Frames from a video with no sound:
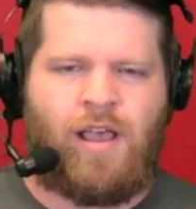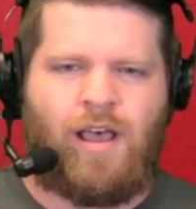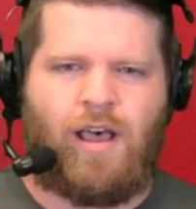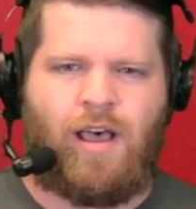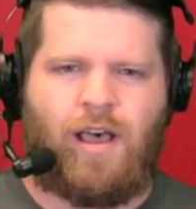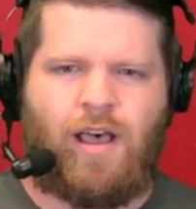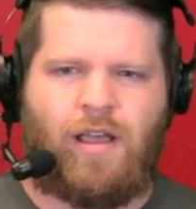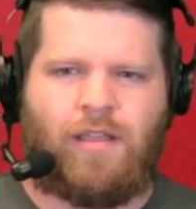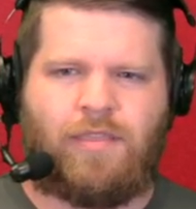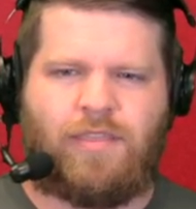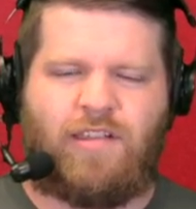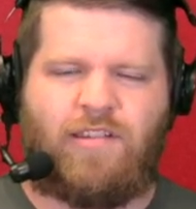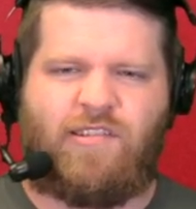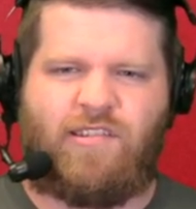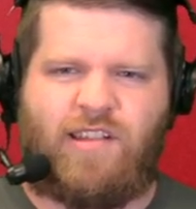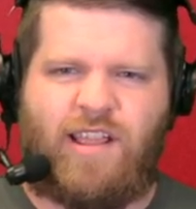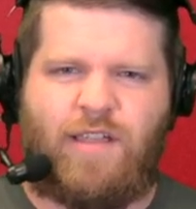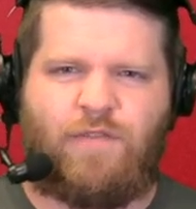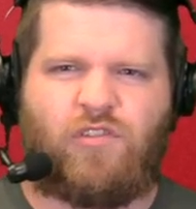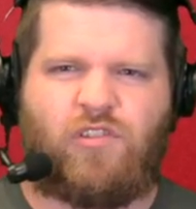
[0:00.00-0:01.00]
The
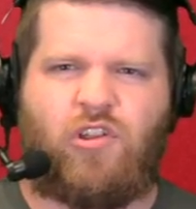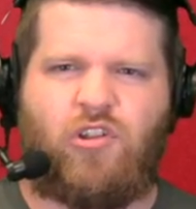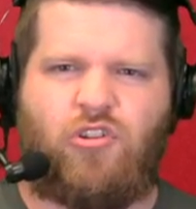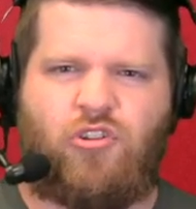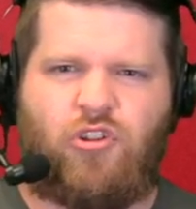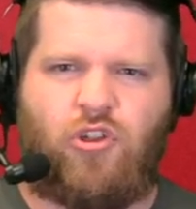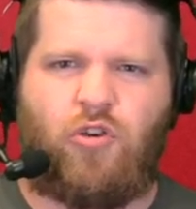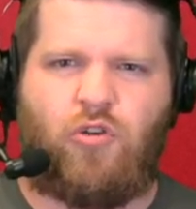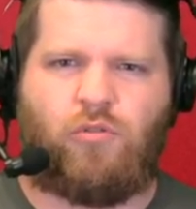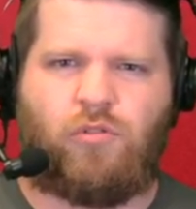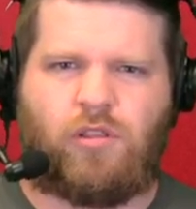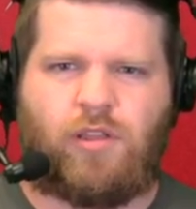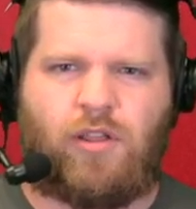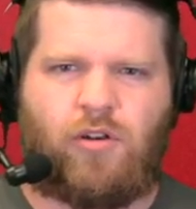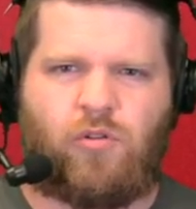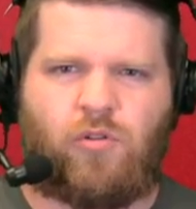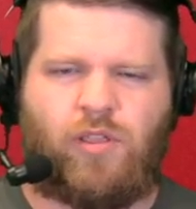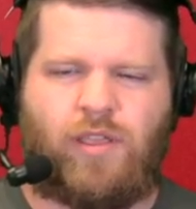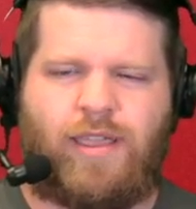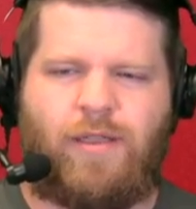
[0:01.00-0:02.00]
Chiefs could do
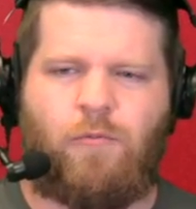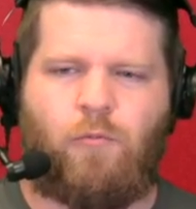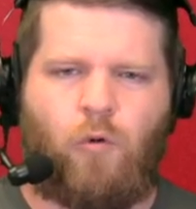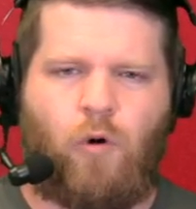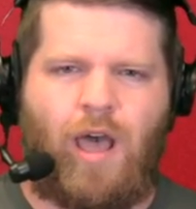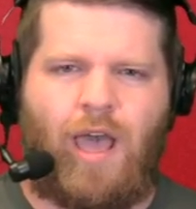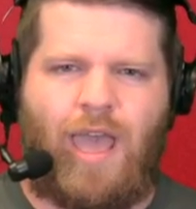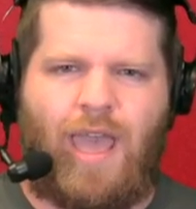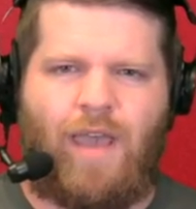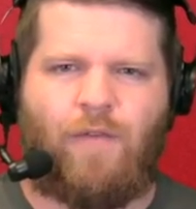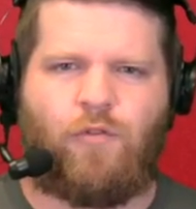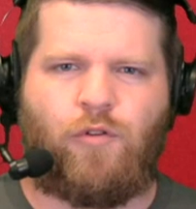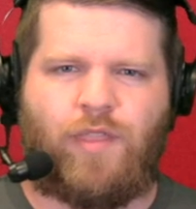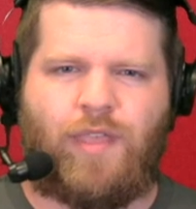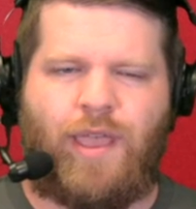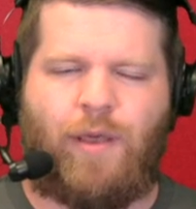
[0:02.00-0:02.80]
literally whatever